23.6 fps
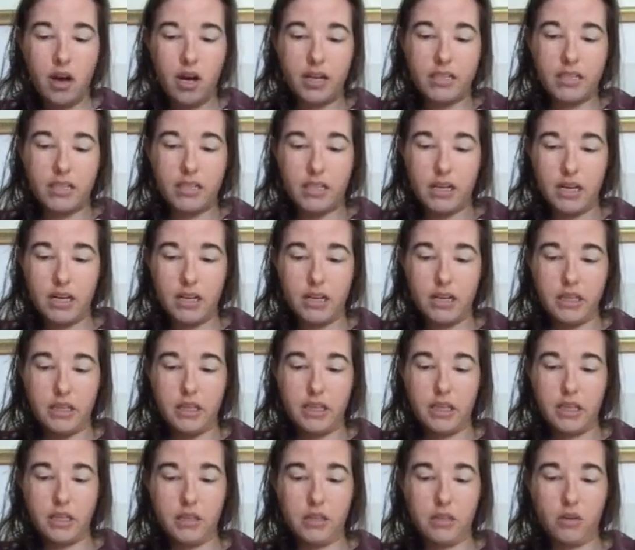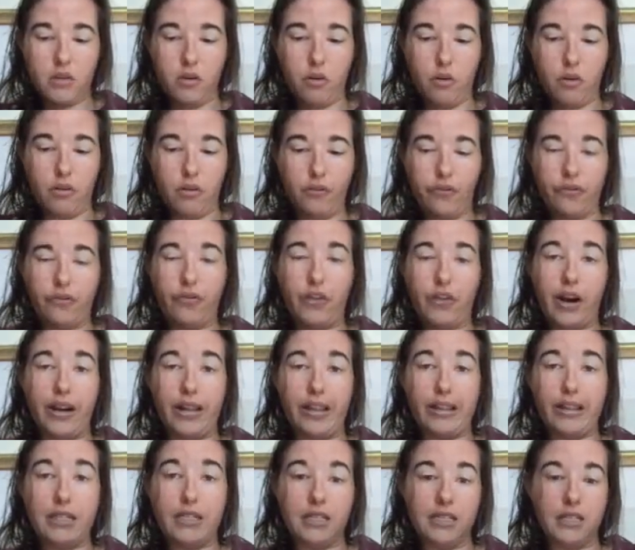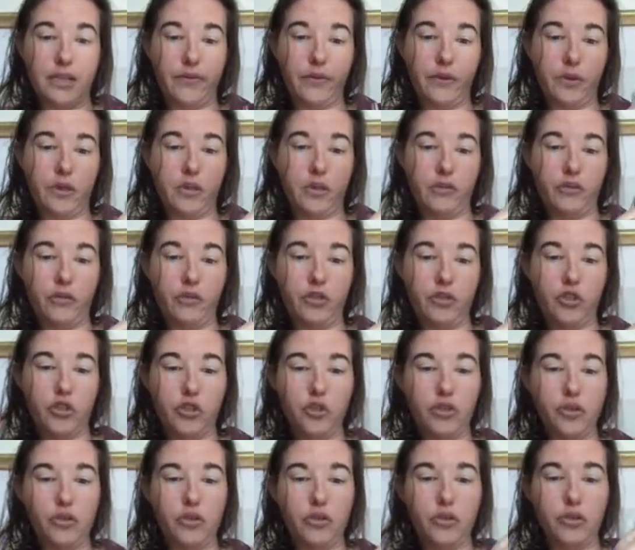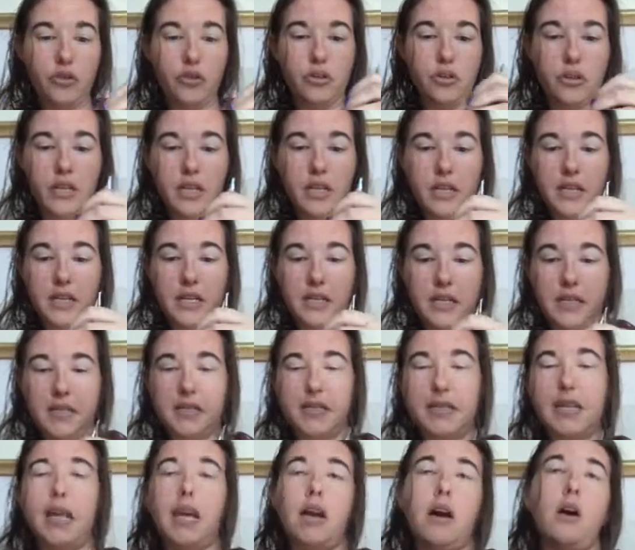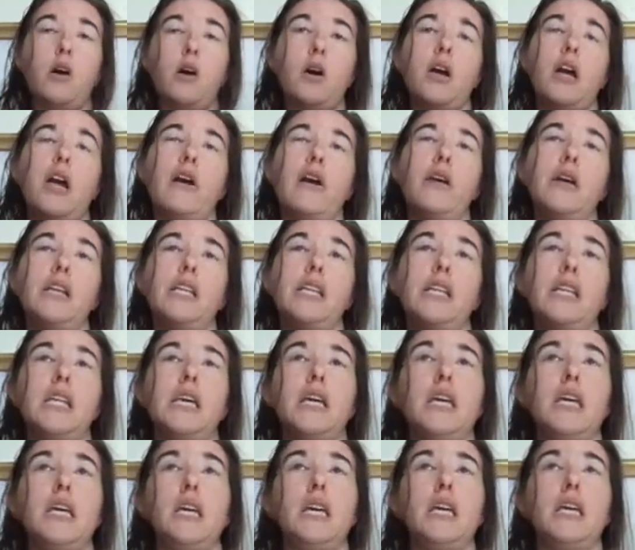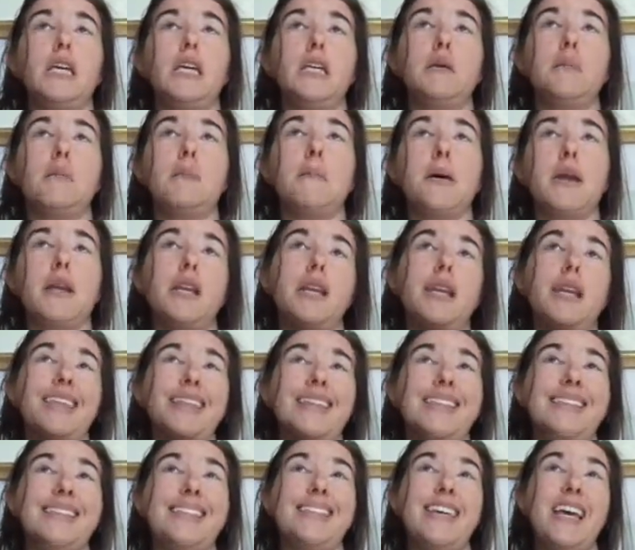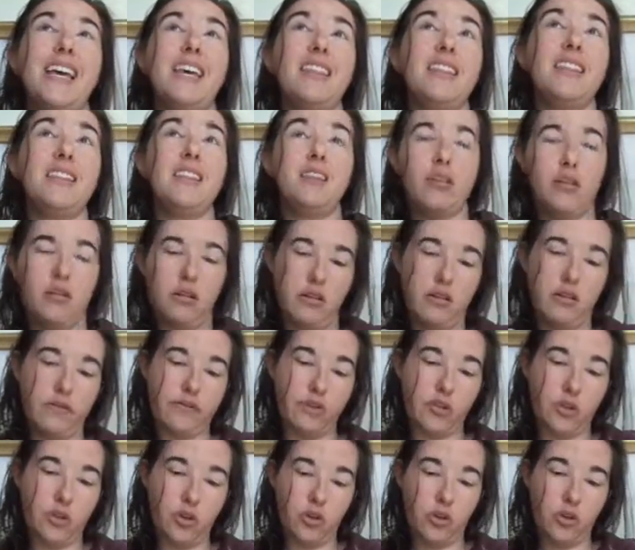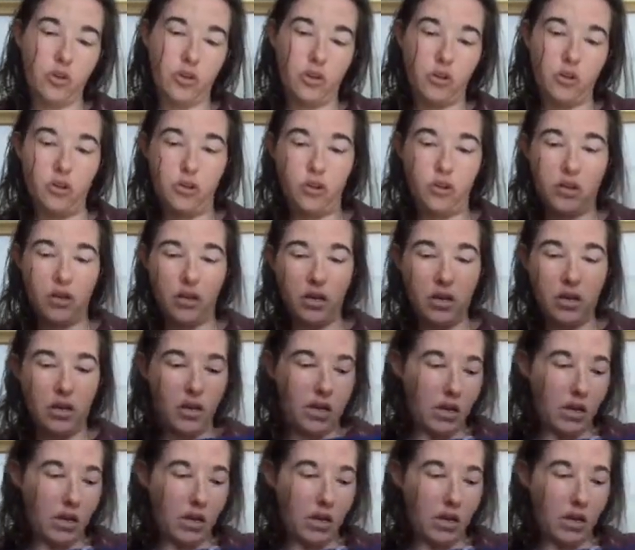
I started this on Friday the 7th of June. It is now currently Monday the 10th of June.